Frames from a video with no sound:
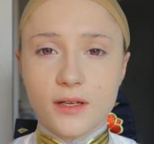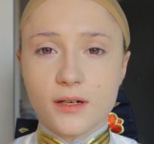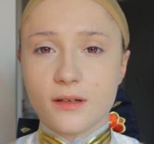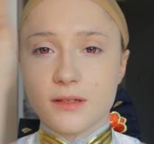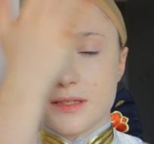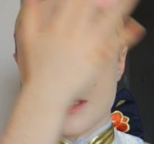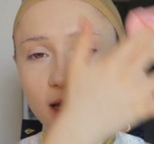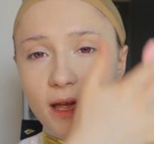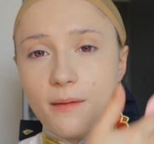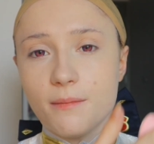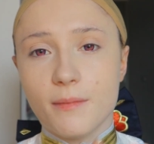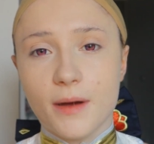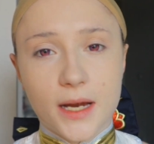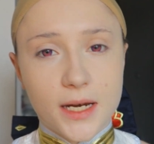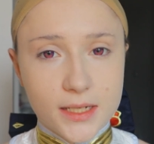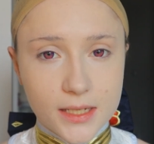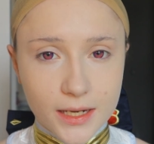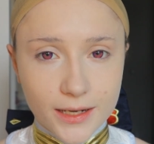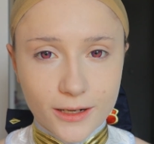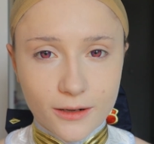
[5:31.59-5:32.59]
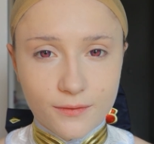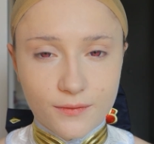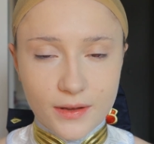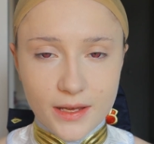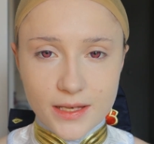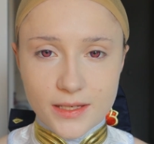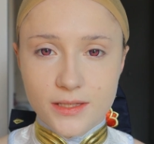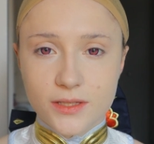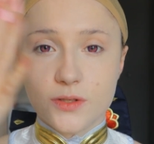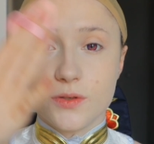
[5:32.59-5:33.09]
and I'll set my entire
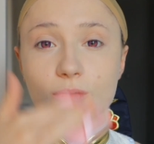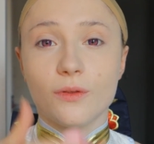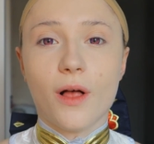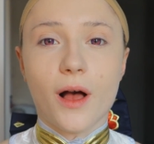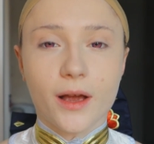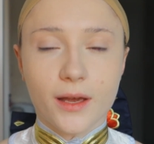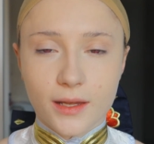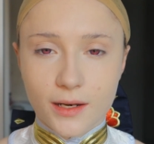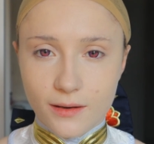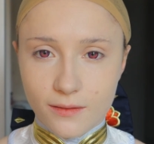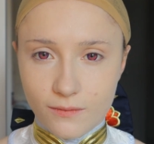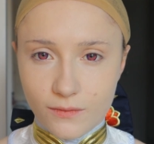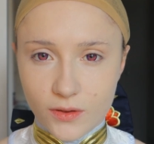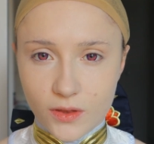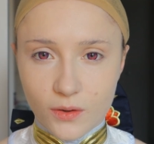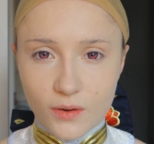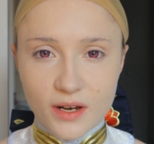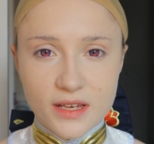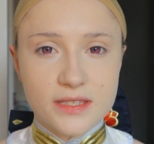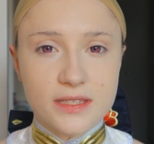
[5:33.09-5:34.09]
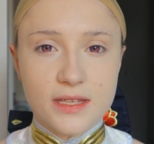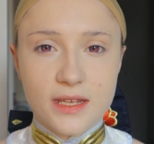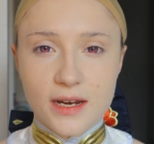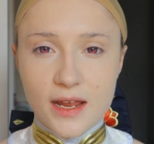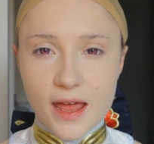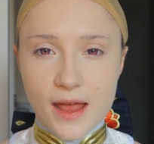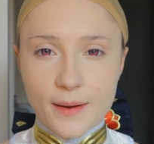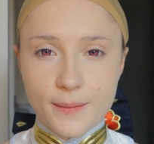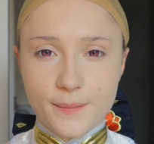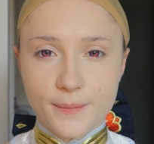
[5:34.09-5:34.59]
face to lock it in for the rest of the
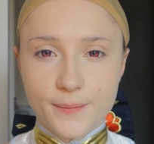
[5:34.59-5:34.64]
day.